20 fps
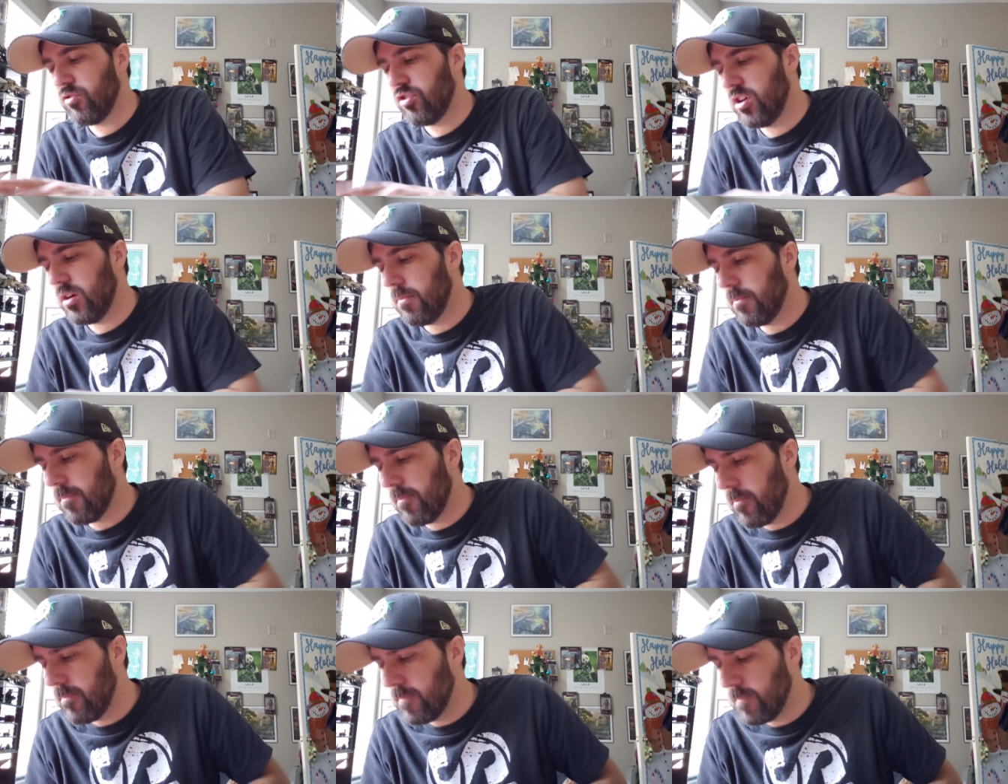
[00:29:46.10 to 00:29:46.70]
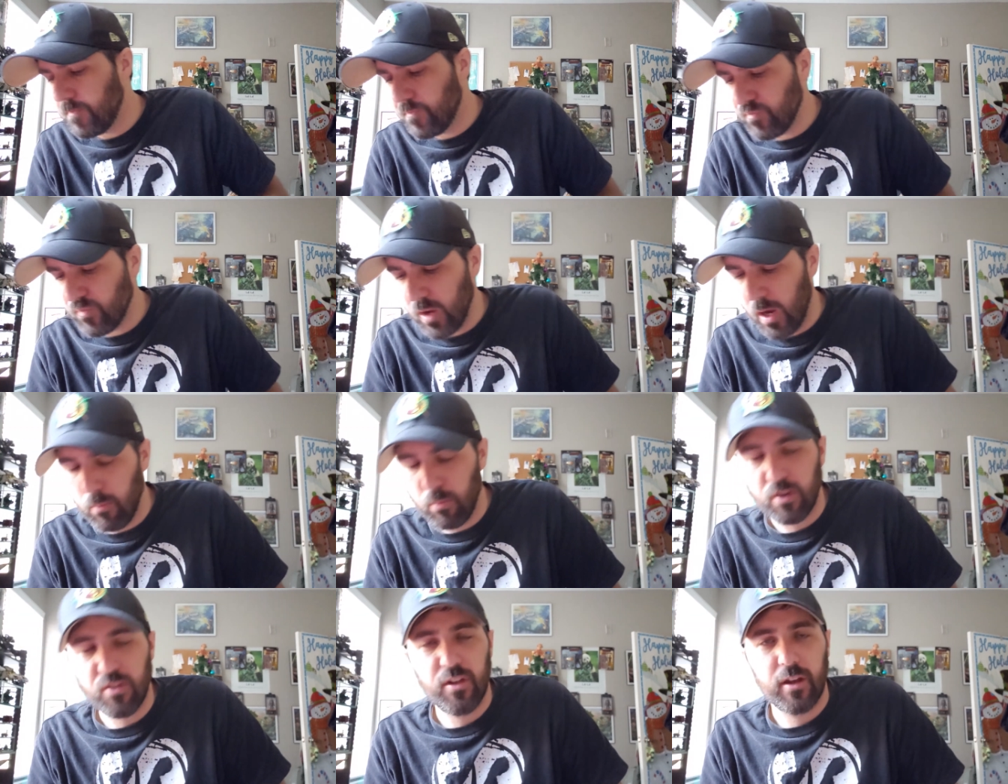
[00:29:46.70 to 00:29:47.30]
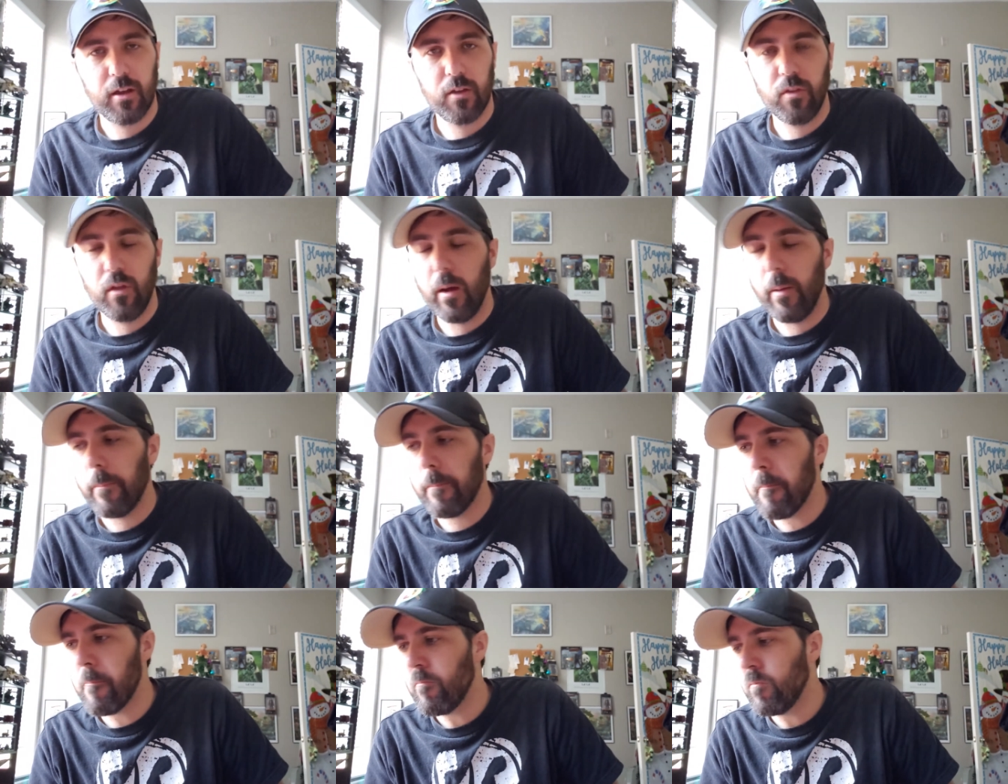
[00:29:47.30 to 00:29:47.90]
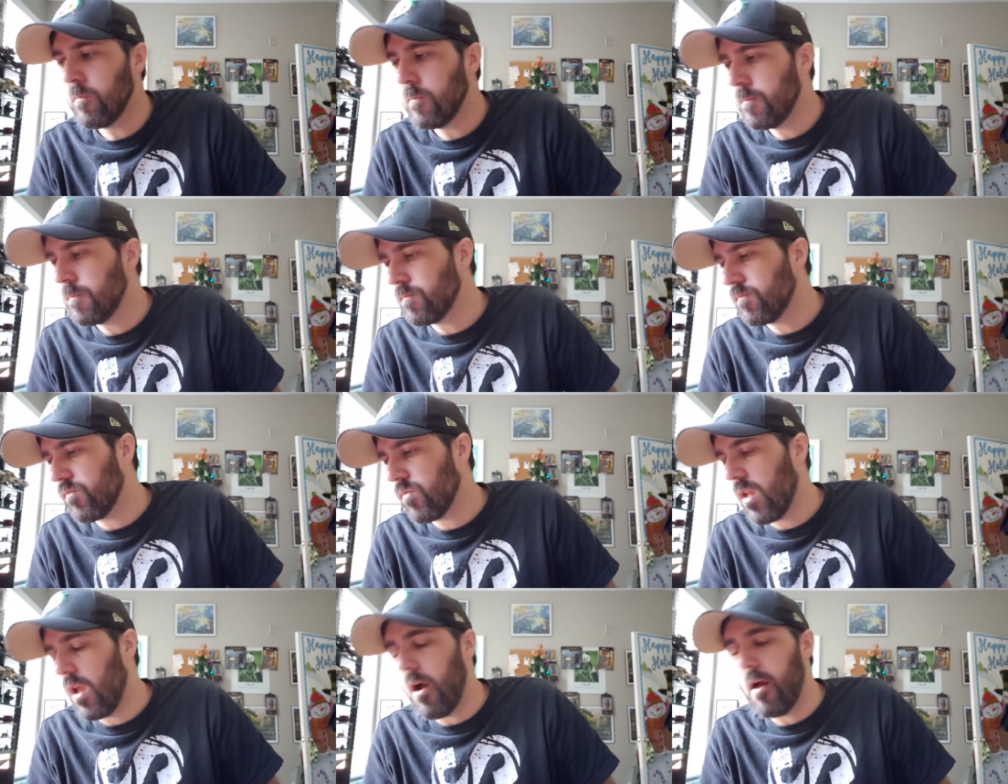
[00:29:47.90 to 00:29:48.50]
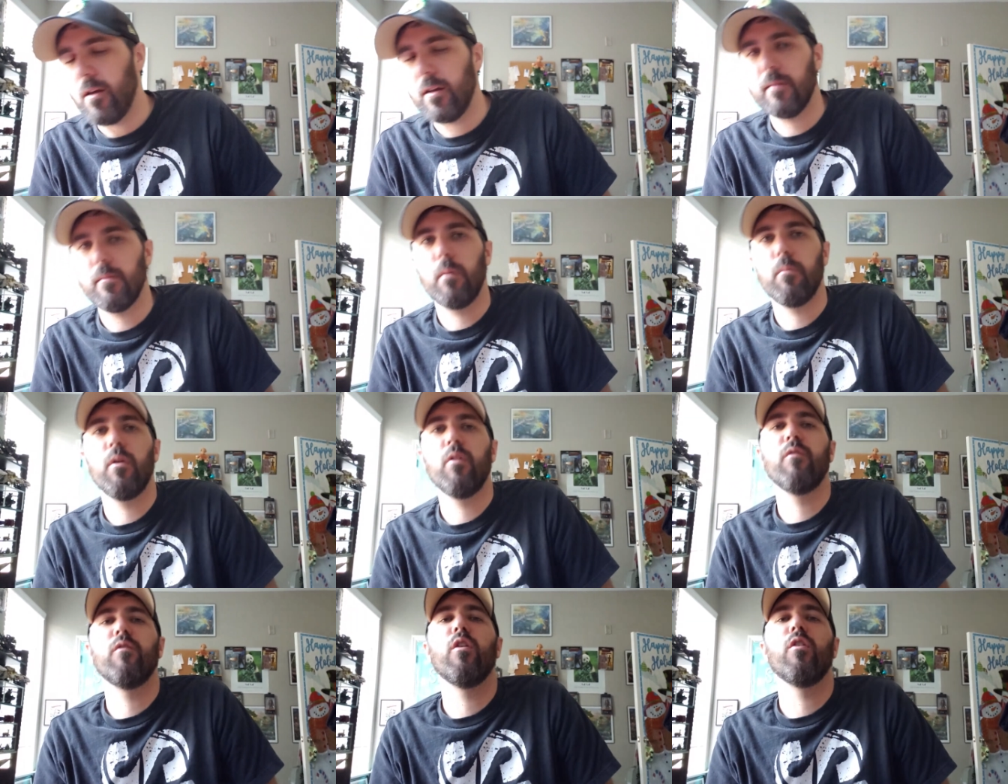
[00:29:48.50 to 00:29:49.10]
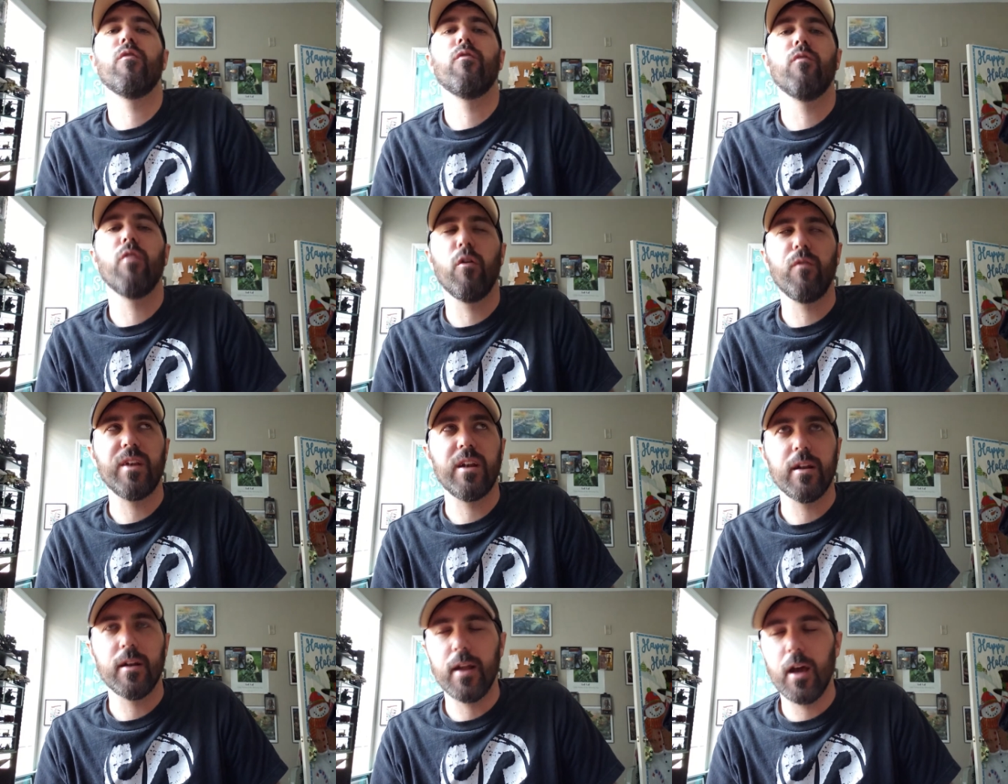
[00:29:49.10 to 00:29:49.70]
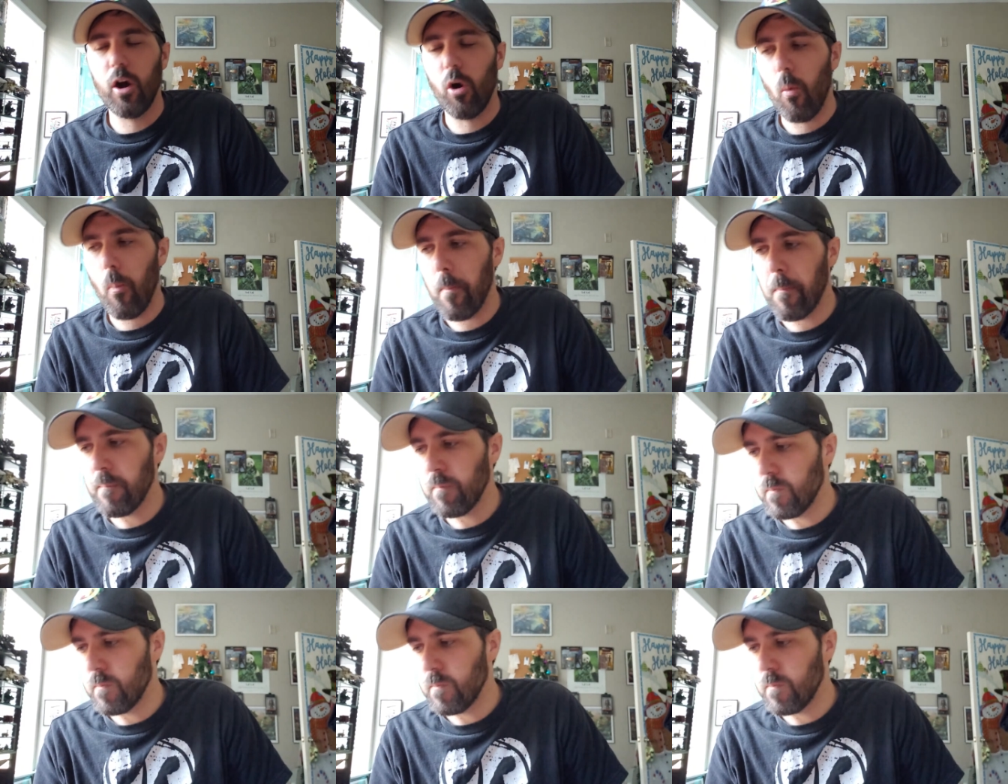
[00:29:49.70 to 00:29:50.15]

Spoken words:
dip. I'm rethinking that. I'm about Velveeta it out.